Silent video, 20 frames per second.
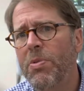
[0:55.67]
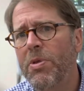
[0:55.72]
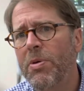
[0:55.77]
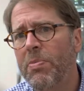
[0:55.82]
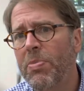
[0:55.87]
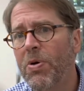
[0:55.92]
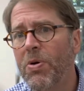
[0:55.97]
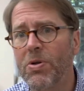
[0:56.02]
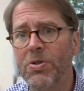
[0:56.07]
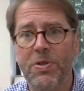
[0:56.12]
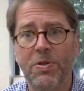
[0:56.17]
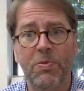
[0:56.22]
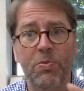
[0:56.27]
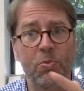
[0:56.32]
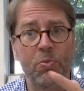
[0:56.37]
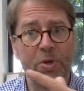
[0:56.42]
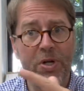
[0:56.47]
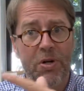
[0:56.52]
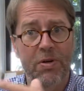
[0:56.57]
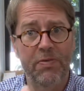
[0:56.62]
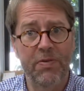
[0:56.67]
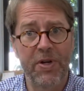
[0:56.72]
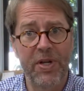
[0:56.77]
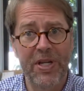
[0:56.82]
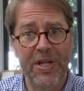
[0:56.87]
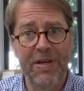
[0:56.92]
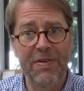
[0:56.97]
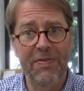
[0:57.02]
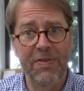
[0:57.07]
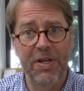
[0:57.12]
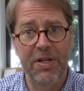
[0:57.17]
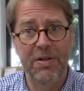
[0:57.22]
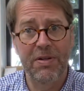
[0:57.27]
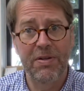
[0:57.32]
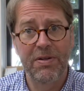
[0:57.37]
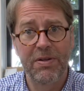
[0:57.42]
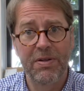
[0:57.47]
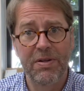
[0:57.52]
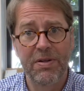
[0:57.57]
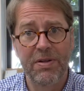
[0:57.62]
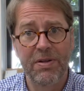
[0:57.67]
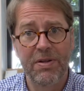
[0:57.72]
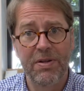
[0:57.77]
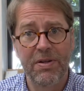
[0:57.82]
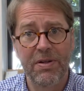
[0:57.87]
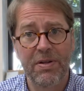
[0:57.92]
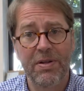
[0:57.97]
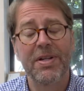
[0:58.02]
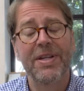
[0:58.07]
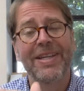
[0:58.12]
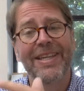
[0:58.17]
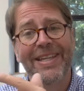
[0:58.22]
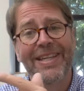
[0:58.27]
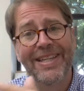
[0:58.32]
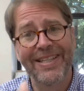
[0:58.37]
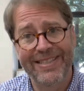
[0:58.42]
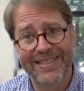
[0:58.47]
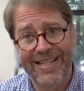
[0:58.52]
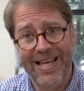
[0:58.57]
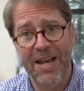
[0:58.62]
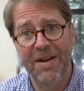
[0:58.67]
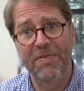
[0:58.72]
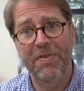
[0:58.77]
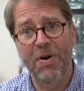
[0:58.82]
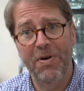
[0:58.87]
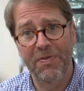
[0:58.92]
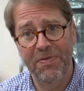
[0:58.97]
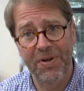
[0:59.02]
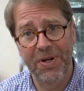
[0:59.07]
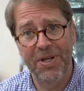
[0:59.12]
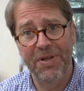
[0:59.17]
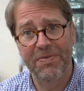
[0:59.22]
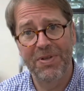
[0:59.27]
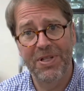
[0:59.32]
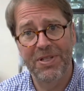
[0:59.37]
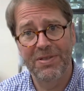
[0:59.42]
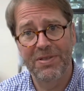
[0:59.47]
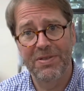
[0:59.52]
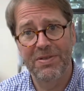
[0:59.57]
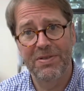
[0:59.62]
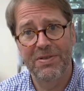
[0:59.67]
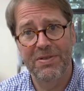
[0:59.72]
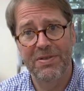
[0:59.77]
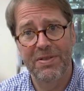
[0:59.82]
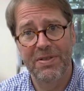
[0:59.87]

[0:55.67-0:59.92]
the person we are forgiven gets out of our forgiveness.